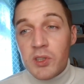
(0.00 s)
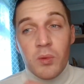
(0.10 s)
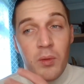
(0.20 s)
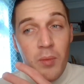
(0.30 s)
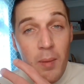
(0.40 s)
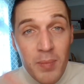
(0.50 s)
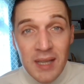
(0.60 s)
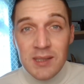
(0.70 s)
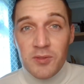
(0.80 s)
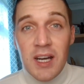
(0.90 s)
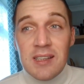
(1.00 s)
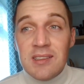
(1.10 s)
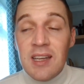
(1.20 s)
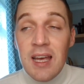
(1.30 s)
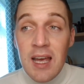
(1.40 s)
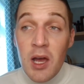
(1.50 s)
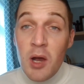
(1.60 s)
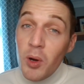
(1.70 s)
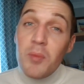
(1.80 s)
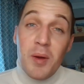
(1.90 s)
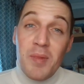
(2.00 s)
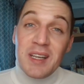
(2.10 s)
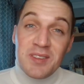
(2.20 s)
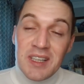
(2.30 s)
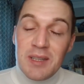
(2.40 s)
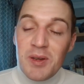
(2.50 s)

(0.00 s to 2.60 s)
She's one of my best friends, probably my best friend,